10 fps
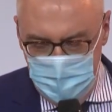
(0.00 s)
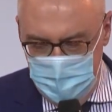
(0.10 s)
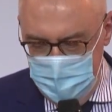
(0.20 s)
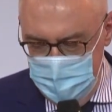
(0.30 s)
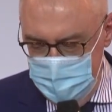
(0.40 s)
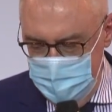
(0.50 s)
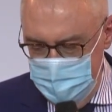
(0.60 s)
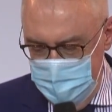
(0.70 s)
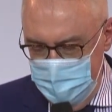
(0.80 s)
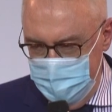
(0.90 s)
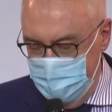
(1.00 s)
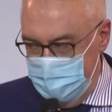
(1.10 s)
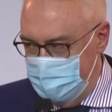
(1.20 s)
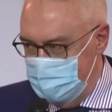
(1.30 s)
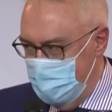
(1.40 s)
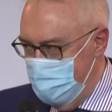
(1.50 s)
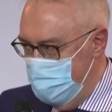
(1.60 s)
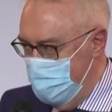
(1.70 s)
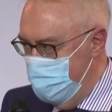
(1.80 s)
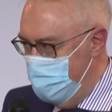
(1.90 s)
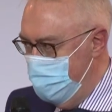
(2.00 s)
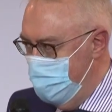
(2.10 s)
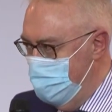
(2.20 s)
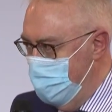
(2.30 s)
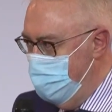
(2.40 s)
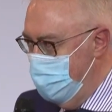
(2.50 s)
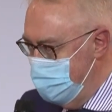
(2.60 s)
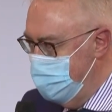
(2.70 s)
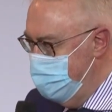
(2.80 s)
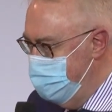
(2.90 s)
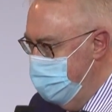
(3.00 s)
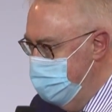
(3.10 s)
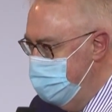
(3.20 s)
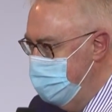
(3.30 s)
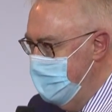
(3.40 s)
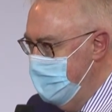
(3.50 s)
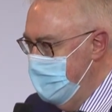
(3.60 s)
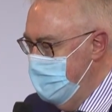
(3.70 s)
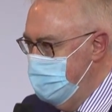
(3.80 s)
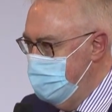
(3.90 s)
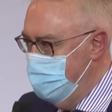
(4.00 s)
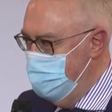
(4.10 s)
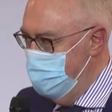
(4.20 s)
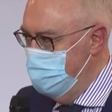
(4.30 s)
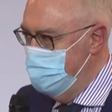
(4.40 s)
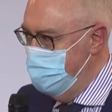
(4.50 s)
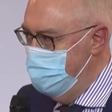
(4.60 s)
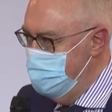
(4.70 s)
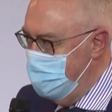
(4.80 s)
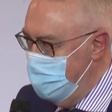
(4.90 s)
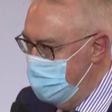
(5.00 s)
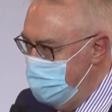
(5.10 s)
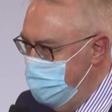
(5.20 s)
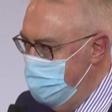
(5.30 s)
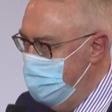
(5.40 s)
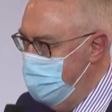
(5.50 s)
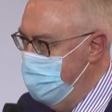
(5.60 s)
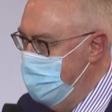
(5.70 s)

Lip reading: And maybe a fourth example I would give in a more positive mode is the importance of physical activity.